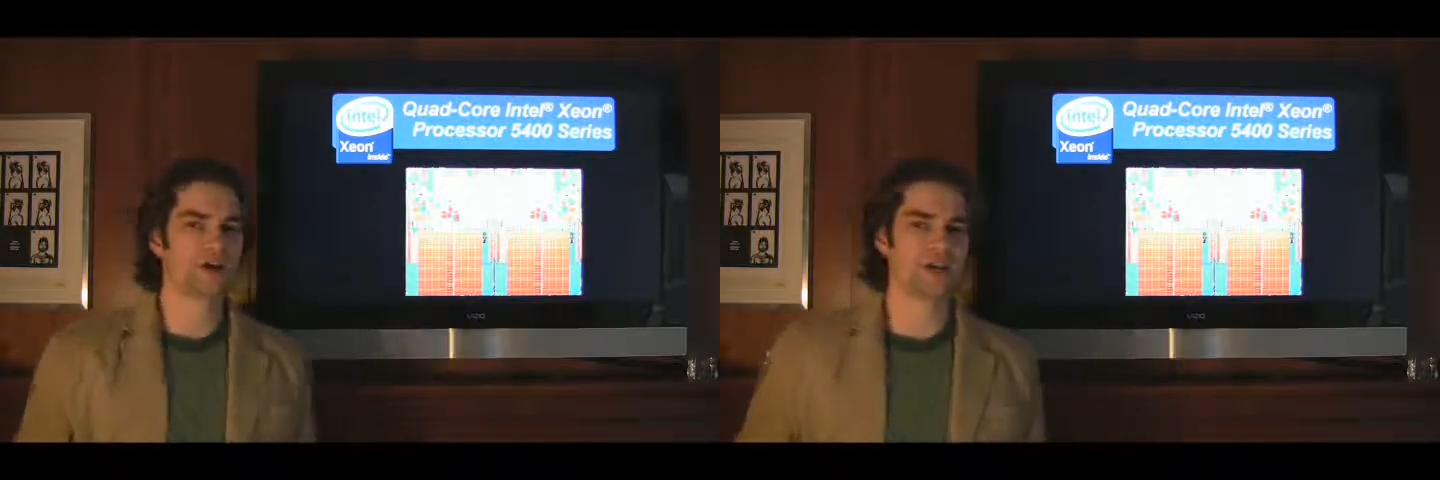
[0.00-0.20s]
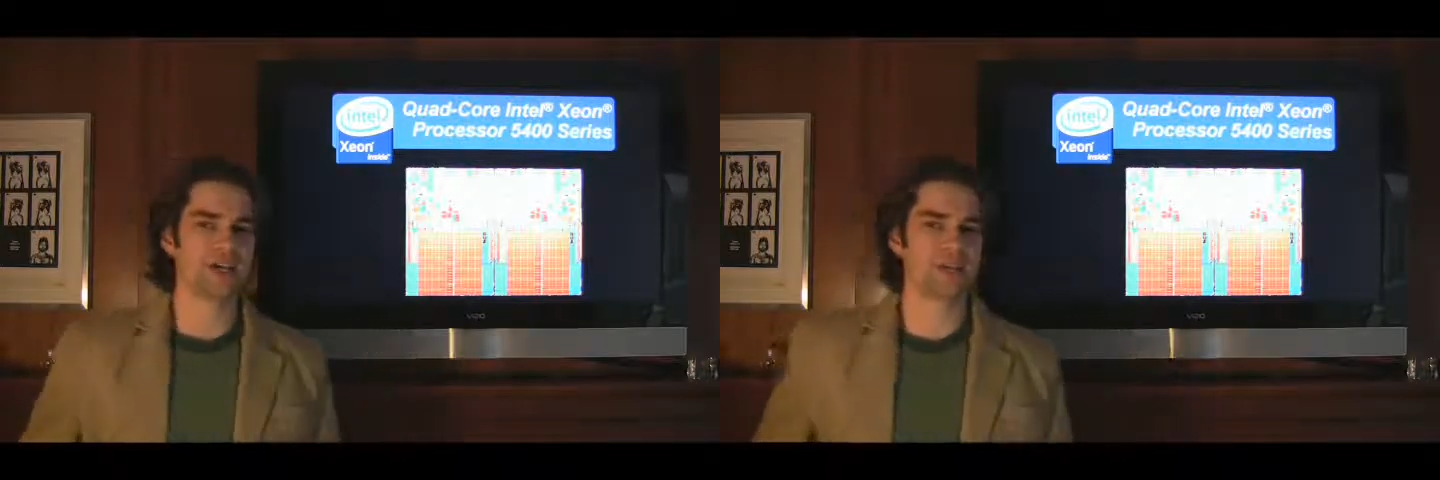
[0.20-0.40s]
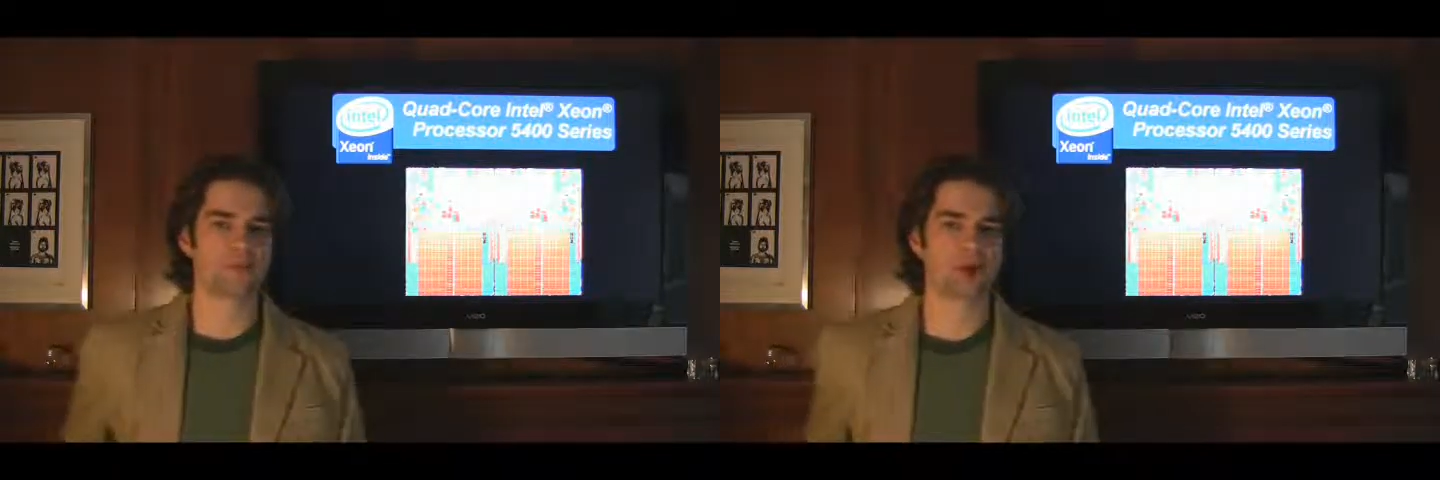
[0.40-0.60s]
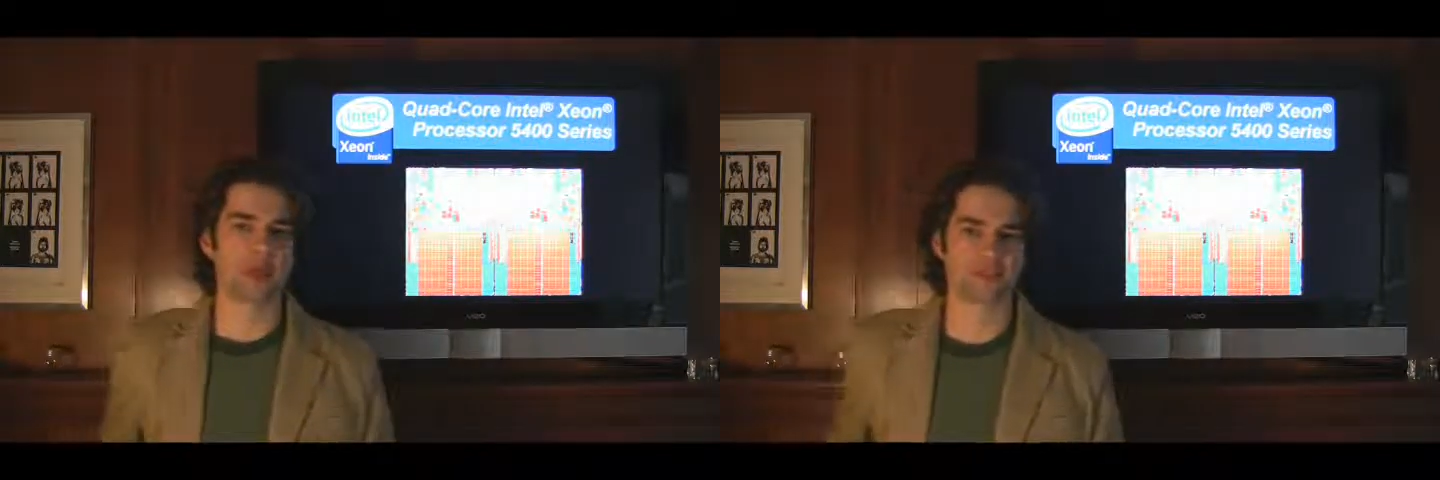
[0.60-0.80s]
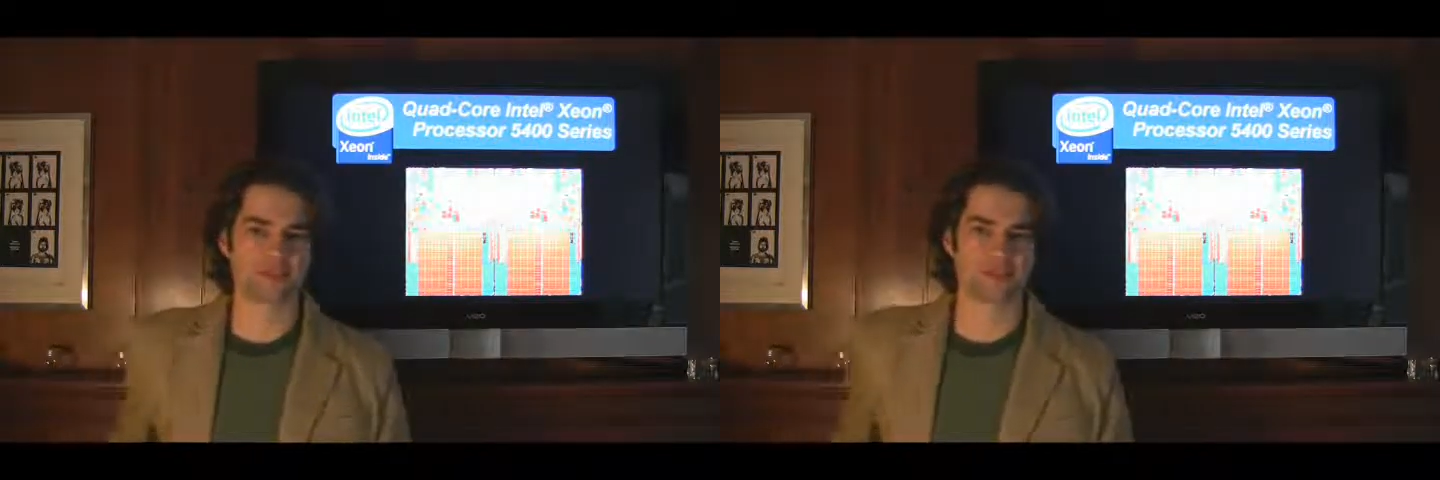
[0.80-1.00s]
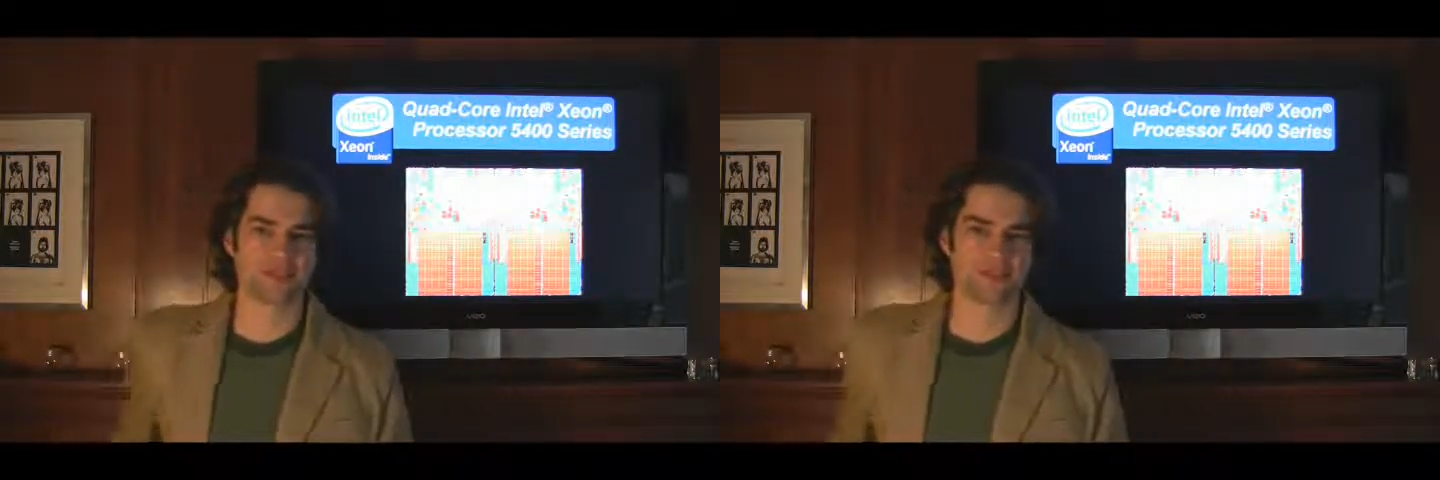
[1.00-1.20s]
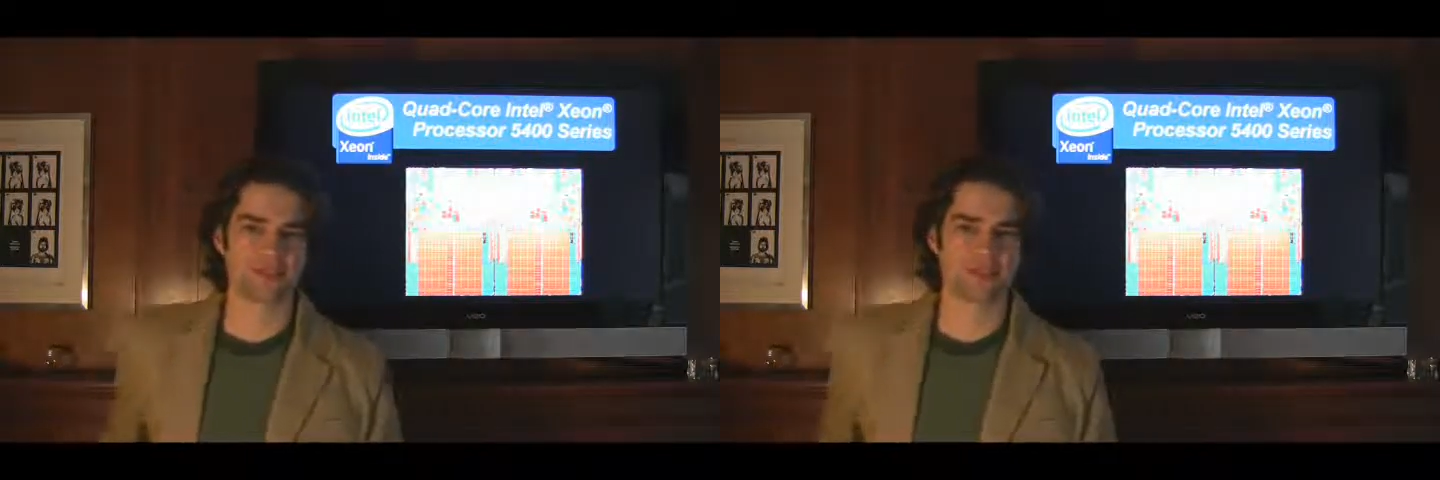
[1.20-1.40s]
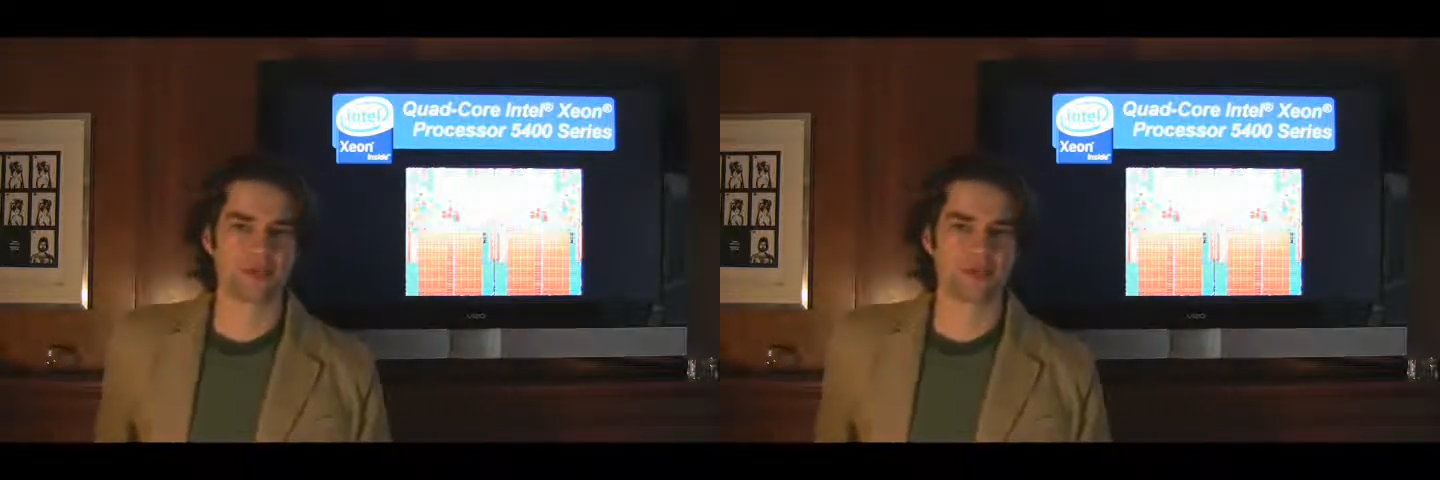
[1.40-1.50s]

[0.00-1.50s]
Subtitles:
Xeon processors.